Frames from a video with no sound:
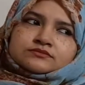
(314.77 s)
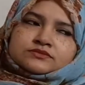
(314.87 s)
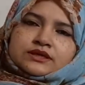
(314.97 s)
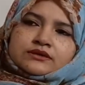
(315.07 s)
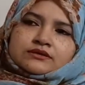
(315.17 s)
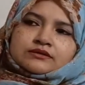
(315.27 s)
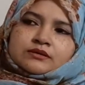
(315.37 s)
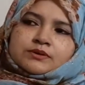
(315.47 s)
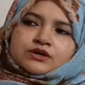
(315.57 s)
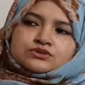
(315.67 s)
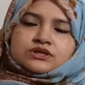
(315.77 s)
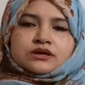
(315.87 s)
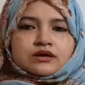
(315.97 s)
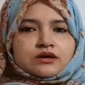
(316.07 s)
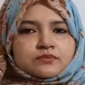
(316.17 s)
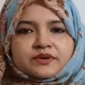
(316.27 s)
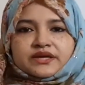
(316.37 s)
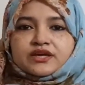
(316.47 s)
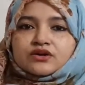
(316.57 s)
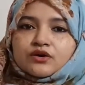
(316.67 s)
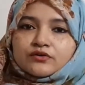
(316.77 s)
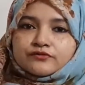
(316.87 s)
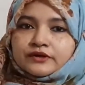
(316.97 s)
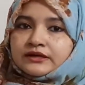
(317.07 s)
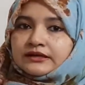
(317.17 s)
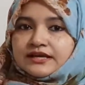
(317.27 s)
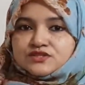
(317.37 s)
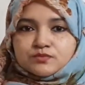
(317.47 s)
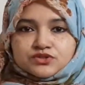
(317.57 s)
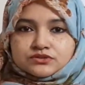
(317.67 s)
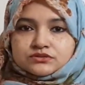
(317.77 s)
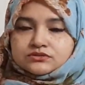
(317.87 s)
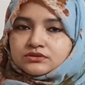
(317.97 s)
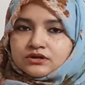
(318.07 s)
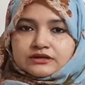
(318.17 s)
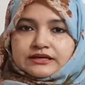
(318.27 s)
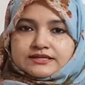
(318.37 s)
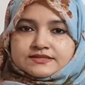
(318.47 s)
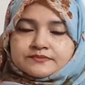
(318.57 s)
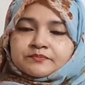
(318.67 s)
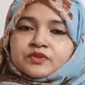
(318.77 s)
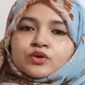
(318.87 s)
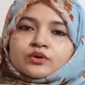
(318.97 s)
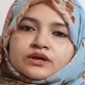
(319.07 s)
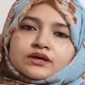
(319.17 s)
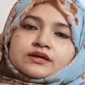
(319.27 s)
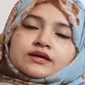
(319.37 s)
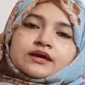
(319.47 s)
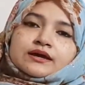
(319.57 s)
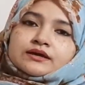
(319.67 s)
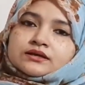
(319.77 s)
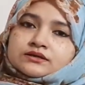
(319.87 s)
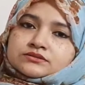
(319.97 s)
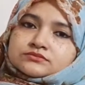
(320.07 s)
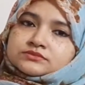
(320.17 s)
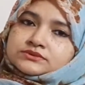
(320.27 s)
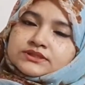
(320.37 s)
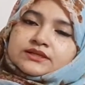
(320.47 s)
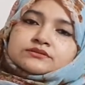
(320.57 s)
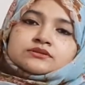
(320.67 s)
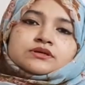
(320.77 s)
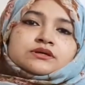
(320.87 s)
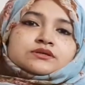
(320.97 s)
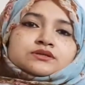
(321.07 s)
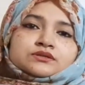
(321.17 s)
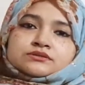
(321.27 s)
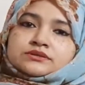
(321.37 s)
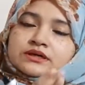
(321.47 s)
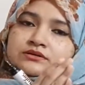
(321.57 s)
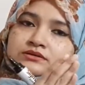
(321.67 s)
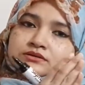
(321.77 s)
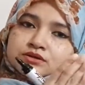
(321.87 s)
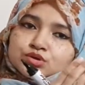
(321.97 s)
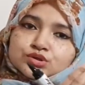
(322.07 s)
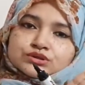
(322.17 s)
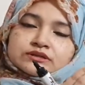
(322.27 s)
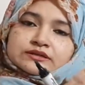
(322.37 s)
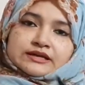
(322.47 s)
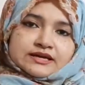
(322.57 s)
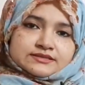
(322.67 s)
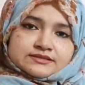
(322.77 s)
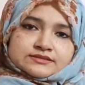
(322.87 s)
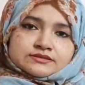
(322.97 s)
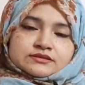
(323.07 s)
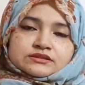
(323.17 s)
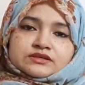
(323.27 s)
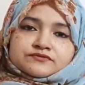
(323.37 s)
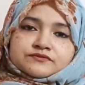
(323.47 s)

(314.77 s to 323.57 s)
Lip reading: Think about breaking of a glass bottle or glass. Okay, and then the glass, the